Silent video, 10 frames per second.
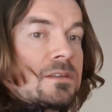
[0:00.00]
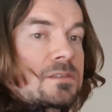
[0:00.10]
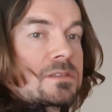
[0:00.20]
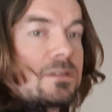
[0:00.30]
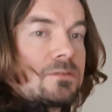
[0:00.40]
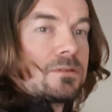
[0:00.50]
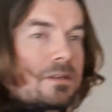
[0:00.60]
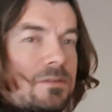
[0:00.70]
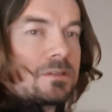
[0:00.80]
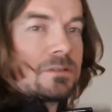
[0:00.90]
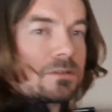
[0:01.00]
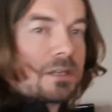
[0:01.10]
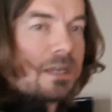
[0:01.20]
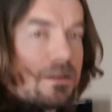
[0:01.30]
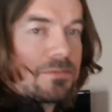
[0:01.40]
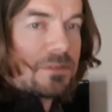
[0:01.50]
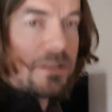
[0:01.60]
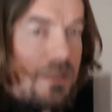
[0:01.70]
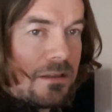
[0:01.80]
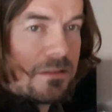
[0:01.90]
So if you look
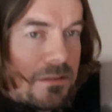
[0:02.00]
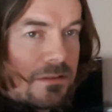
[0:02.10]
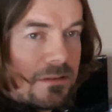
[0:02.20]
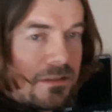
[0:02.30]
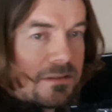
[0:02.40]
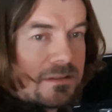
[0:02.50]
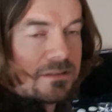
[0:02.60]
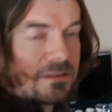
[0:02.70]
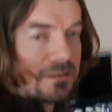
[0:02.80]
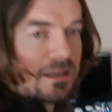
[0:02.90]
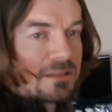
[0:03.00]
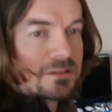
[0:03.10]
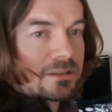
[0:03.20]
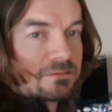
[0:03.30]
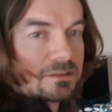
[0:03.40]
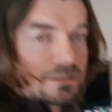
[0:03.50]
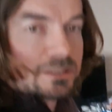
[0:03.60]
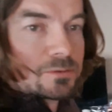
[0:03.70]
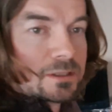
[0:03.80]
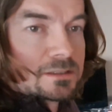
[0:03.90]
carefully, it's actually really
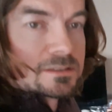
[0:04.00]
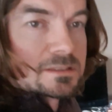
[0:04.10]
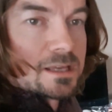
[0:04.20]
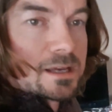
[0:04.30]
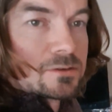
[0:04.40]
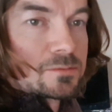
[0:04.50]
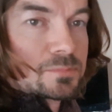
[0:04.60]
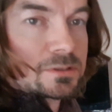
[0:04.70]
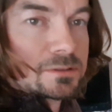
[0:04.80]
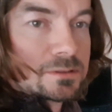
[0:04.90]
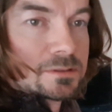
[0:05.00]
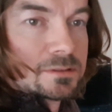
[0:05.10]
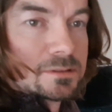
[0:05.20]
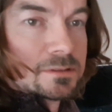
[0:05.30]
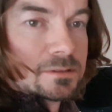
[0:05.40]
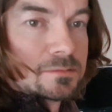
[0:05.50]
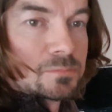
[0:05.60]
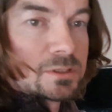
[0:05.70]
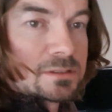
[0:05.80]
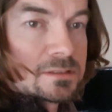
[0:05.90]
quick to set up,
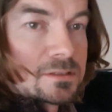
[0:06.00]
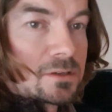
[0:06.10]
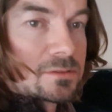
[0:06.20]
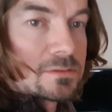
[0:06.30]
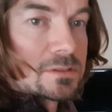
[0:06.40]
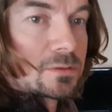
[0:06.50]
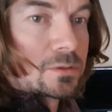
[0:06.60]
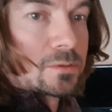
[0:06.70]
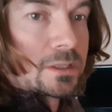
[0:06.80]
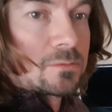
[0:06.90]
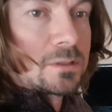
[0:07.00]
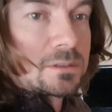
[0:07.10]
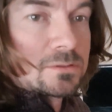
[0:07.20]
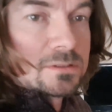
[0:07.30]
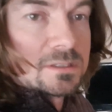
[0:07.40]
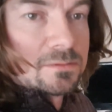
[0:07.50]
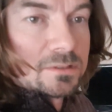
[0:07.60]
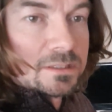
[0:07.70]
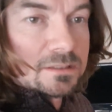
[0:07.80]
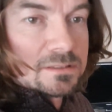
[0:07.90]
but it's not so quick when you just have a
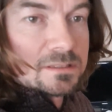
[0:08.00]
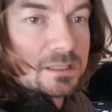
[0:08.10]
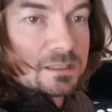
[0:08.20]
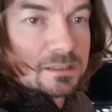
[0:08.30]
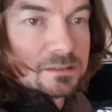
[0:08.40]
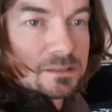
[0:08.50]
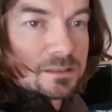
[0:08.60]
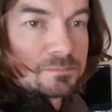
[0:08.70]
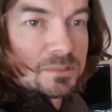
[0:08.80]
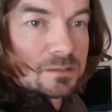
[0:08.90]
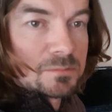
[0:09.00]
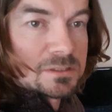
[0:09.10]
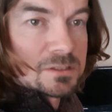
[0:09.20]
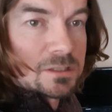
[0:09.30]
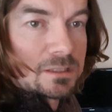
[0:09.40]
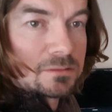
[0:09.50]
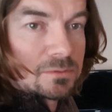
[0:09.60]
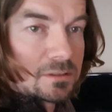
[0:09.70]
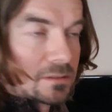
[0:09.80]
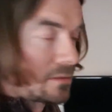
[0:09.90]
little stick that I'm demonstrating with.